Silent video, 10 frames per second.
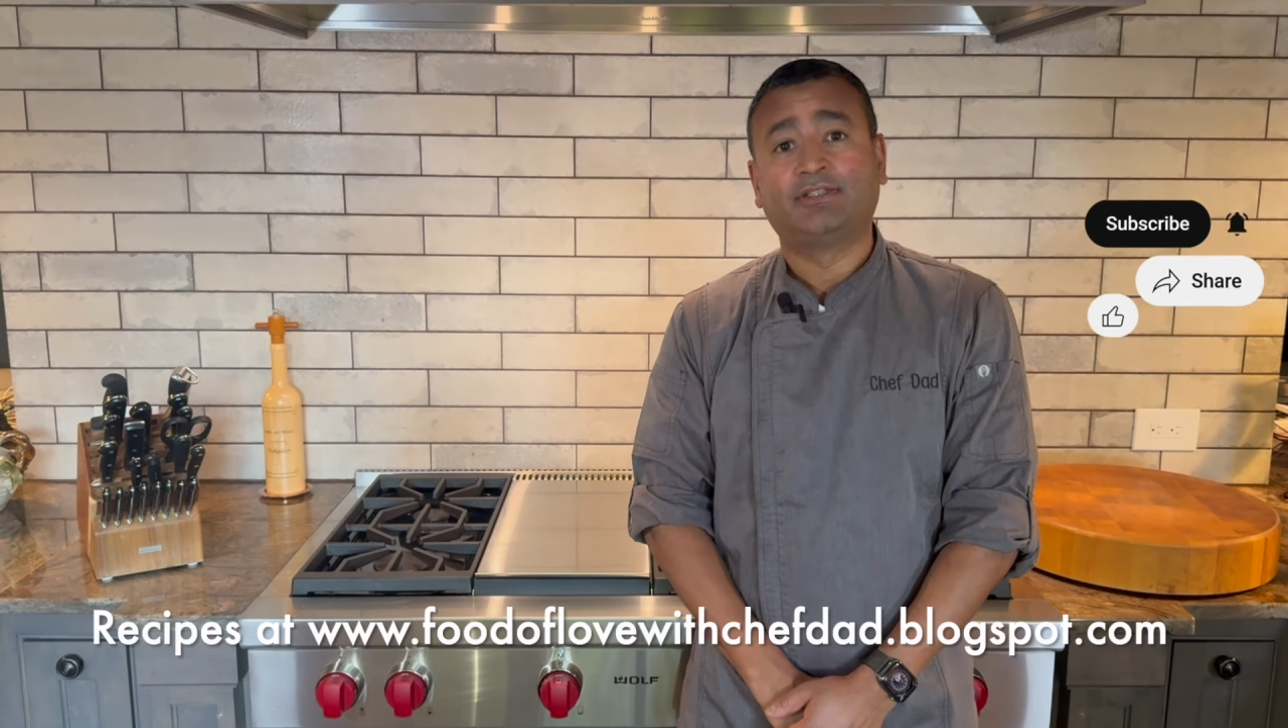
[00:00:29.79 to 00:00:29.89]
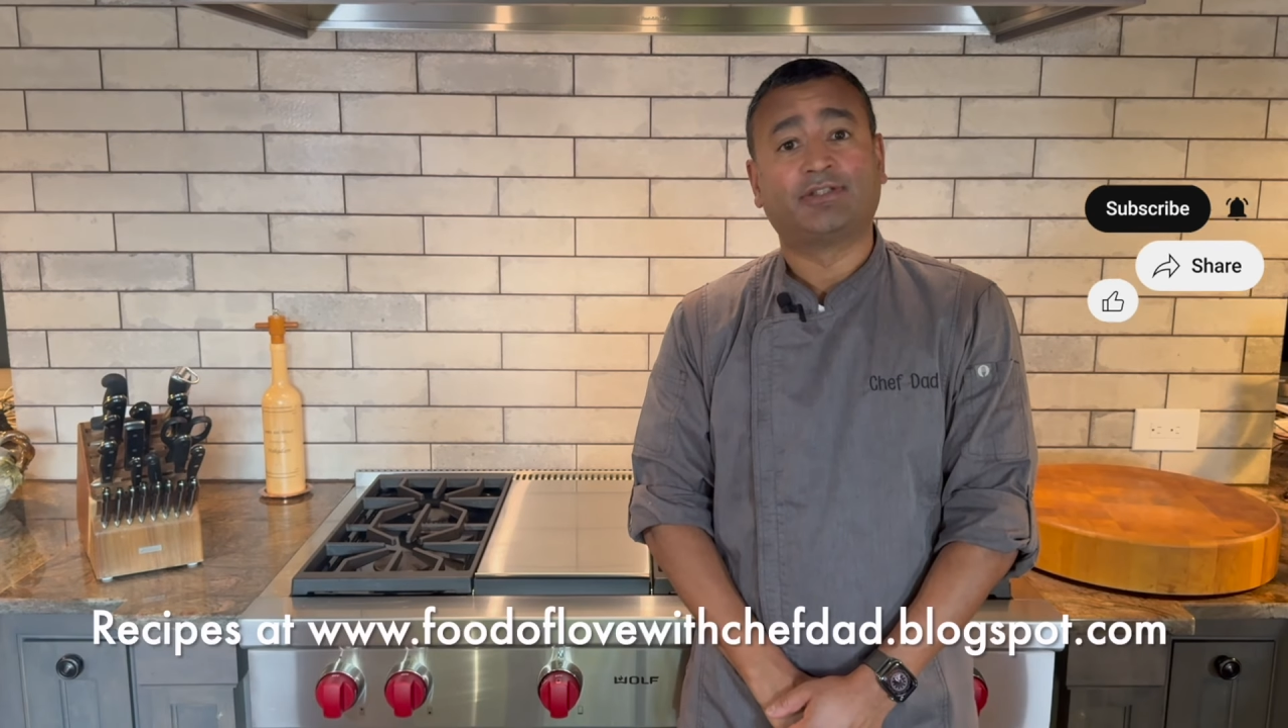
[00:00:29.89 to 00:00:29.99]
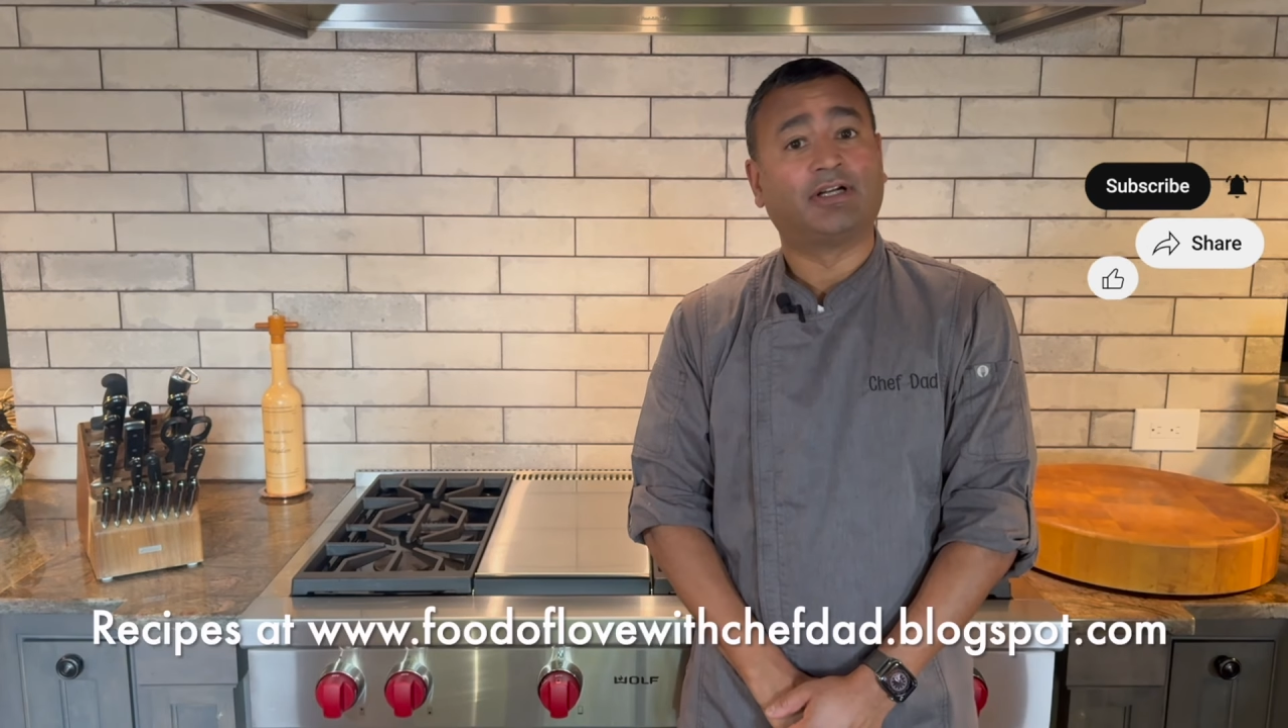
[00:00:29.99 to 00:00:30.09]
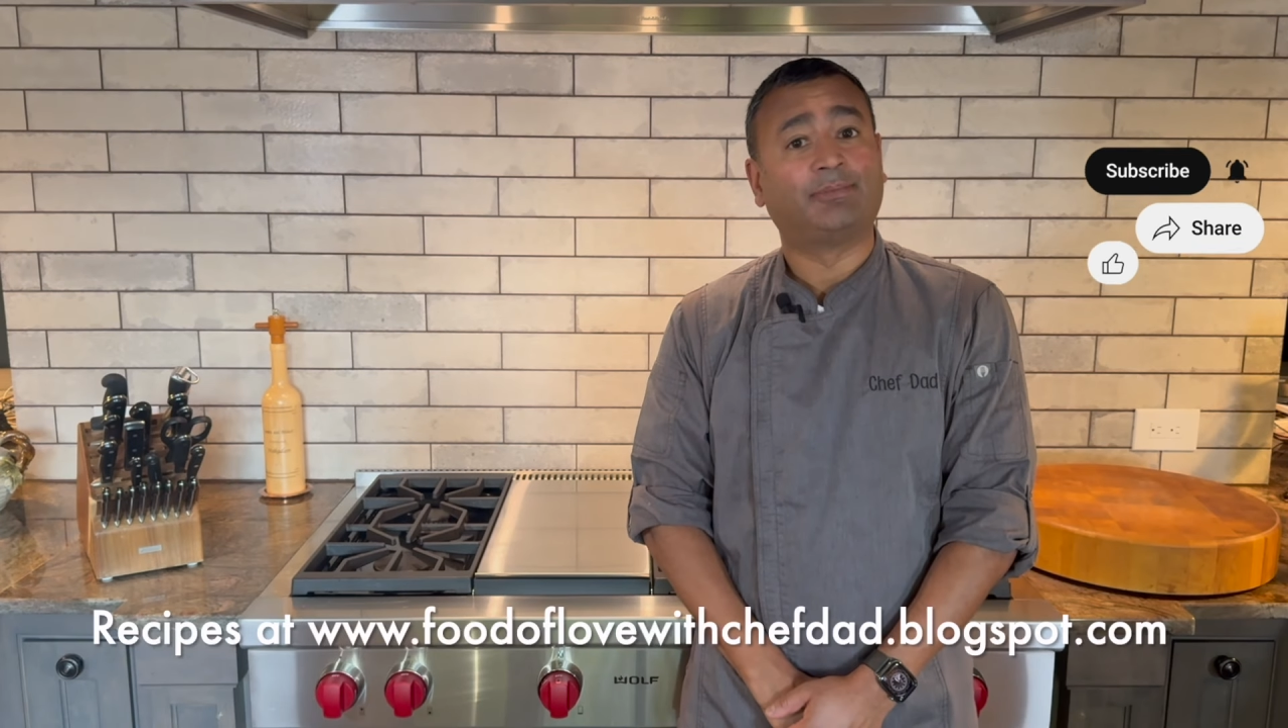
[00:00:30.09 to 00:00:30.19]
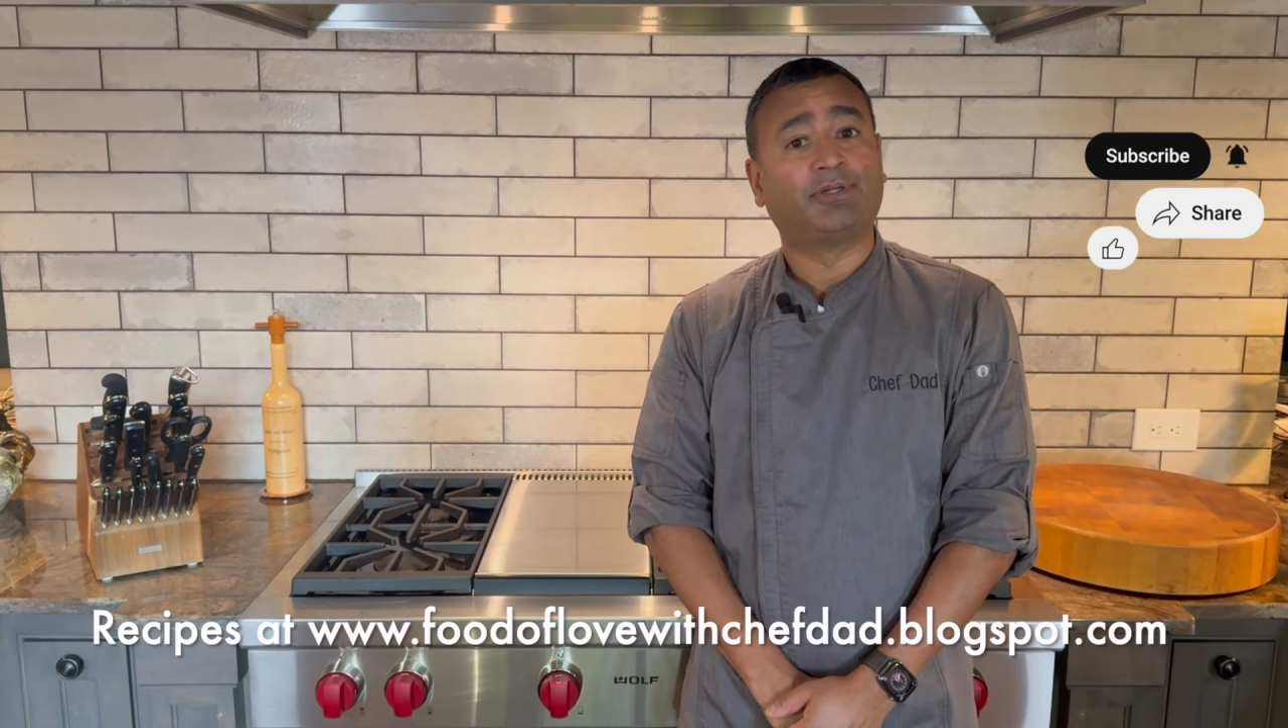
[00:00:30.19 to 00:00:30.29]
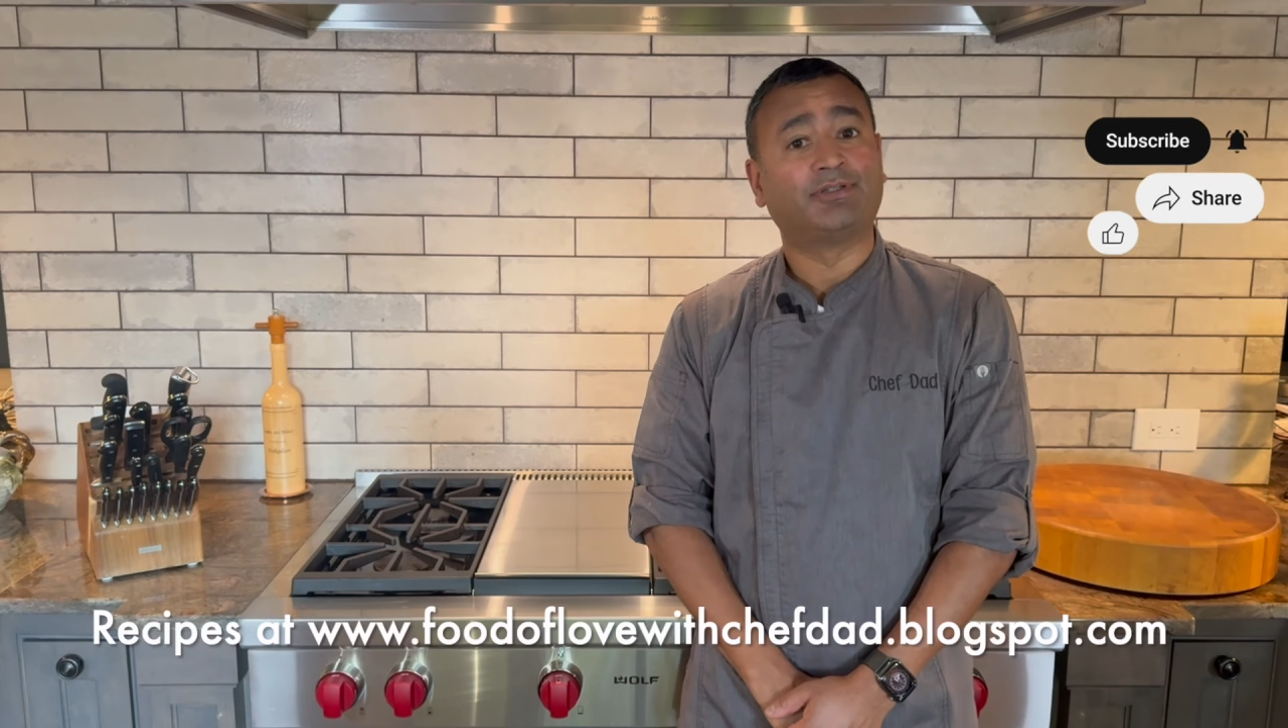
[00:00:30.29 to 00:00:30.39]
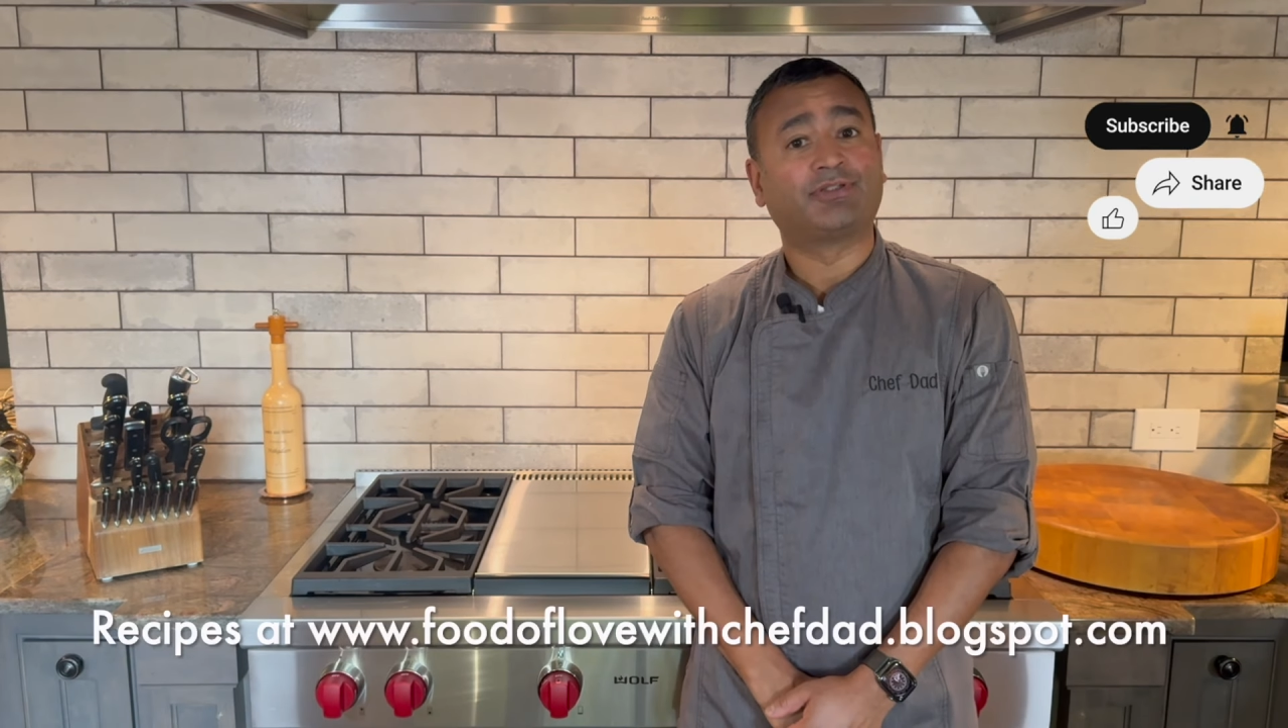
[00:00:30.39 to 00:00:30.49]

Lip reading: turn on post